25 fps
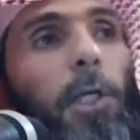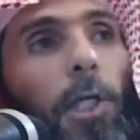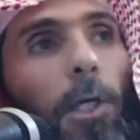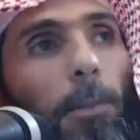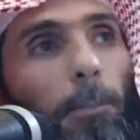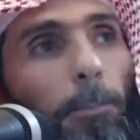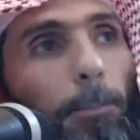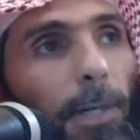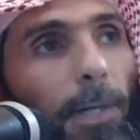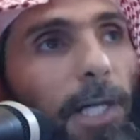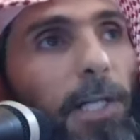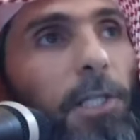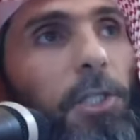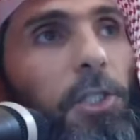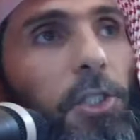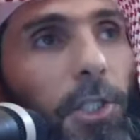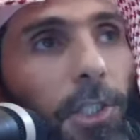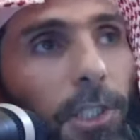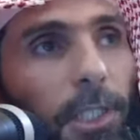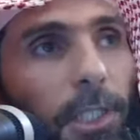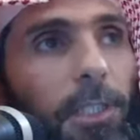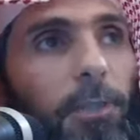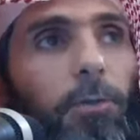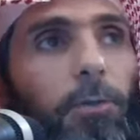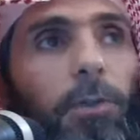
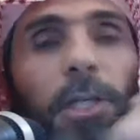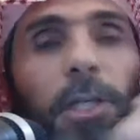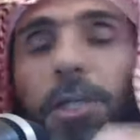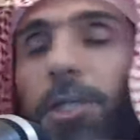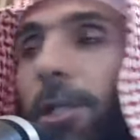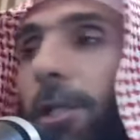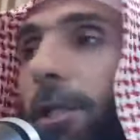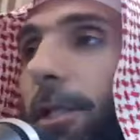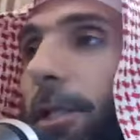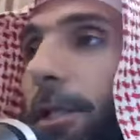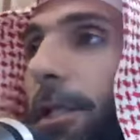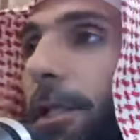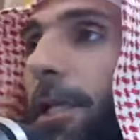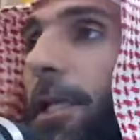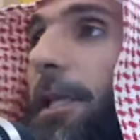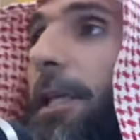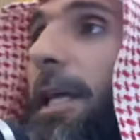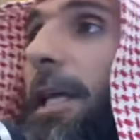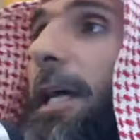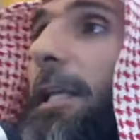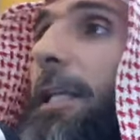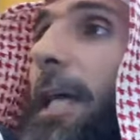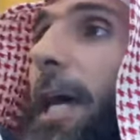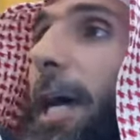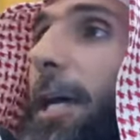compulsion in religion,
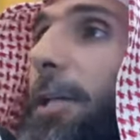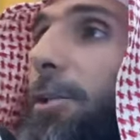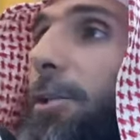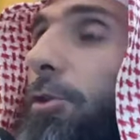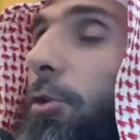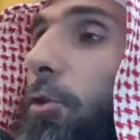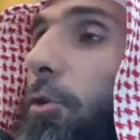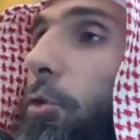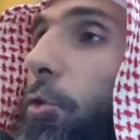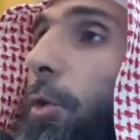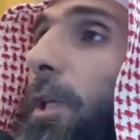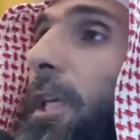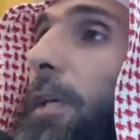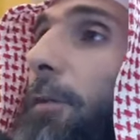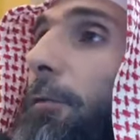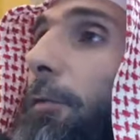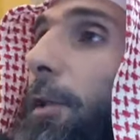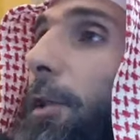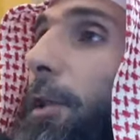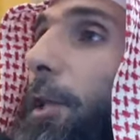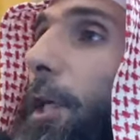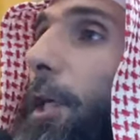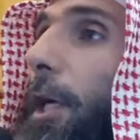that has to do, even